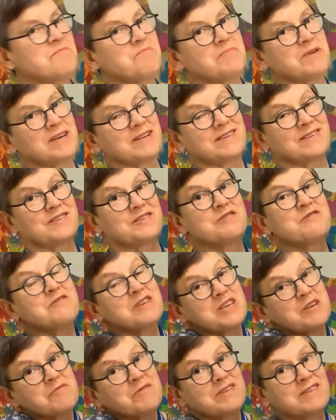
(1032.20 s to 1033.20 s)
But
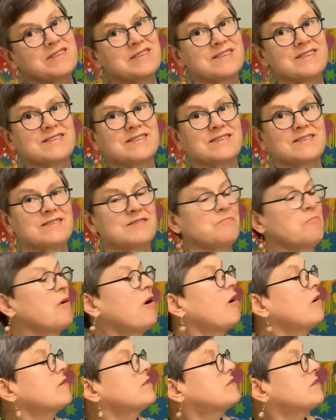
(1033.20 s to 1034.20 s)
Suki was just a
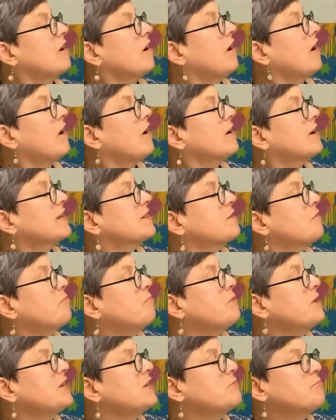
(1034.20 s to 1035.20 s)
small dog, and the
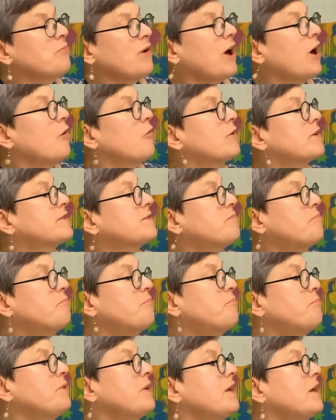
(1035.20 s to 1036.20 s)
beach ball was
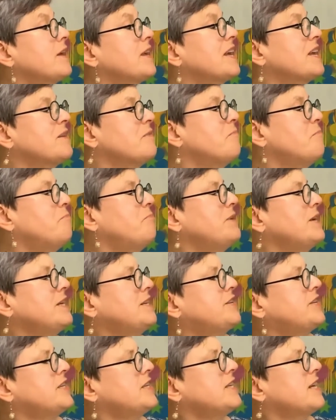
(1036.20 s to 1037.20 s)
big and
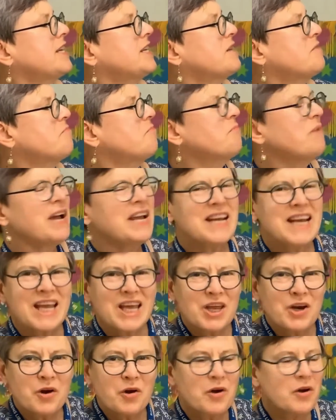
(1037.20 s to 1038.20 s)
beachy, and it might
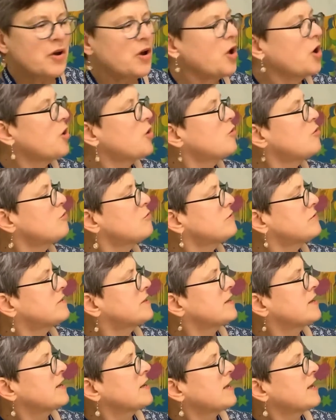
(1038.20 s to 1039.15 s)
hit her nose,